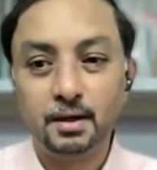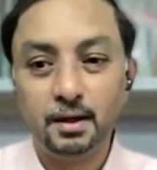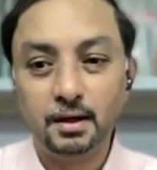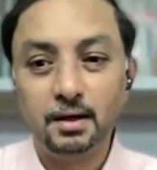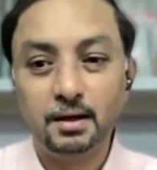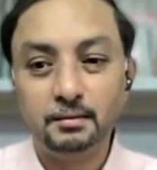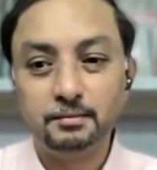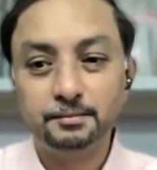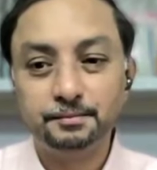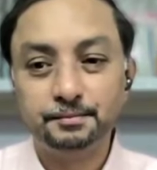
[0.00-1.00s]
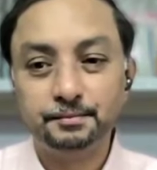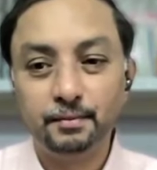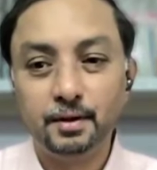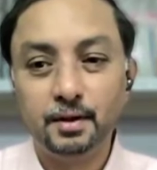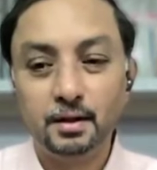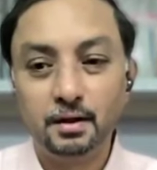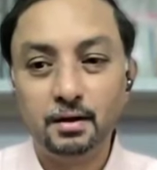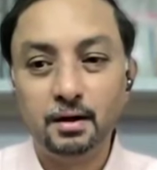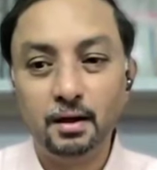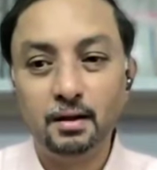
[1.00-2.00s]
Kerala,
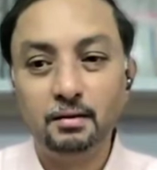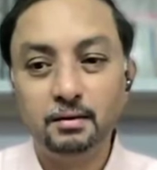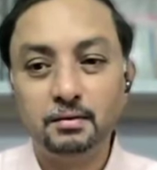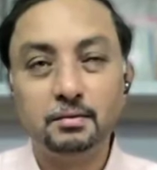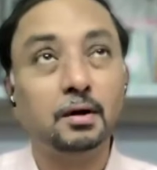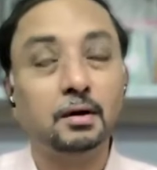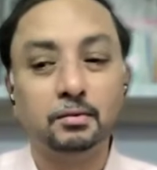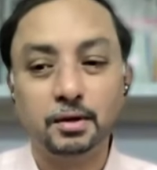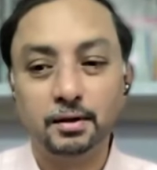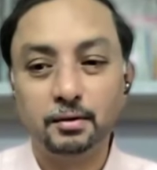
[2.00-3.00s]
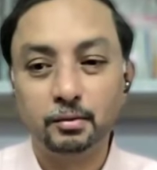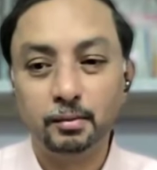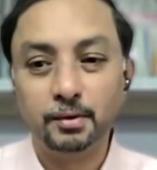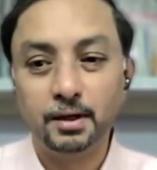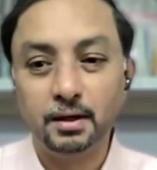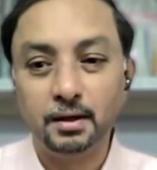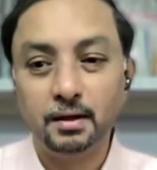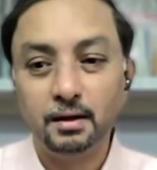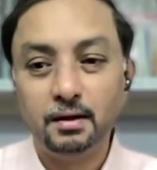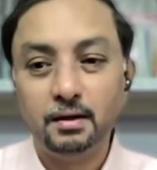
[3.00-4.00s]
Sydney. Wow, okay, for the midday.
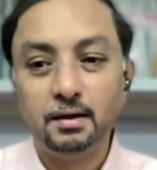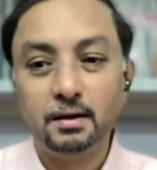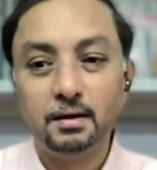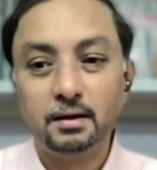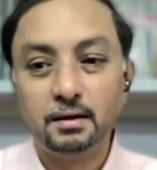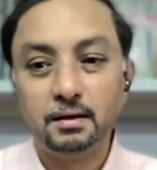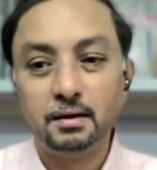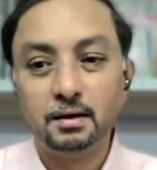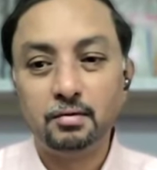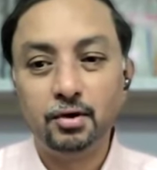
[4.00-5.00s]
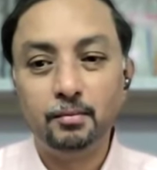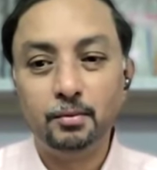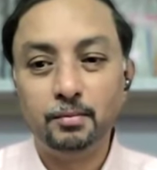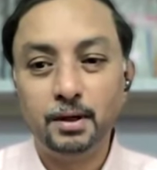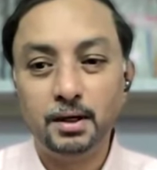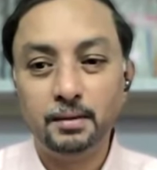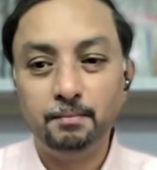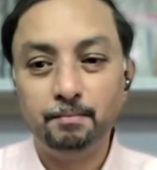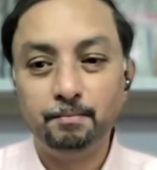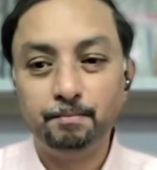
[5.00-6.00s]
Navi Mumbai.